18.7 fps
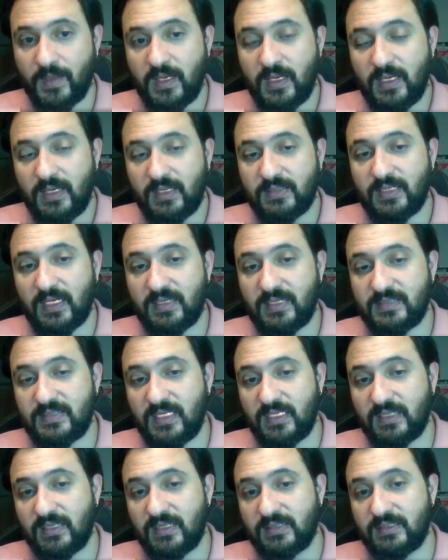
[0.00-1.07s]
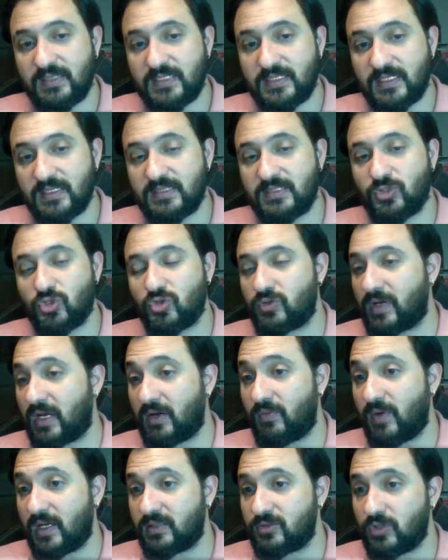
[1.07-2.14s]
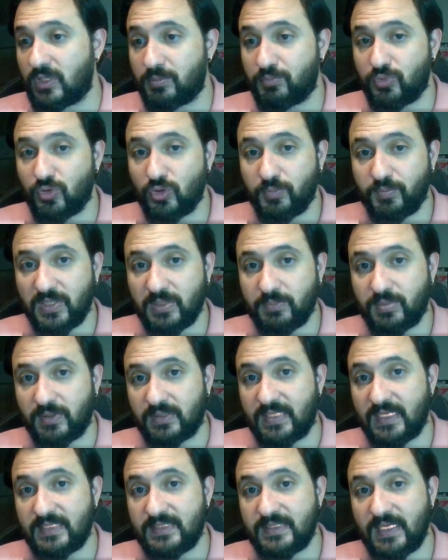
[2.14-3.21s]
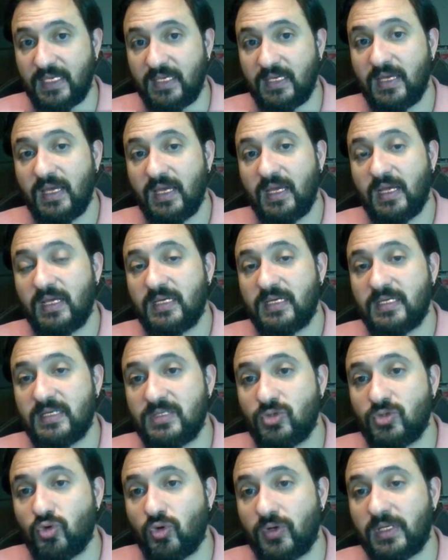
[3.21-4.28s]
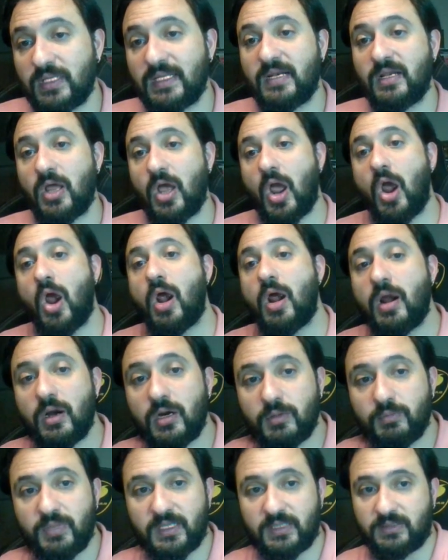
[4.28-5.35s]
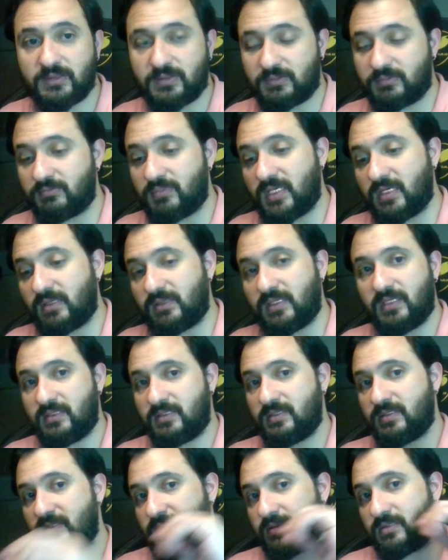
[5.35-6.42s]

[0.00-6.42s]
They are not saying like this is to wealthy or poor people. They say his rural and urban buildings.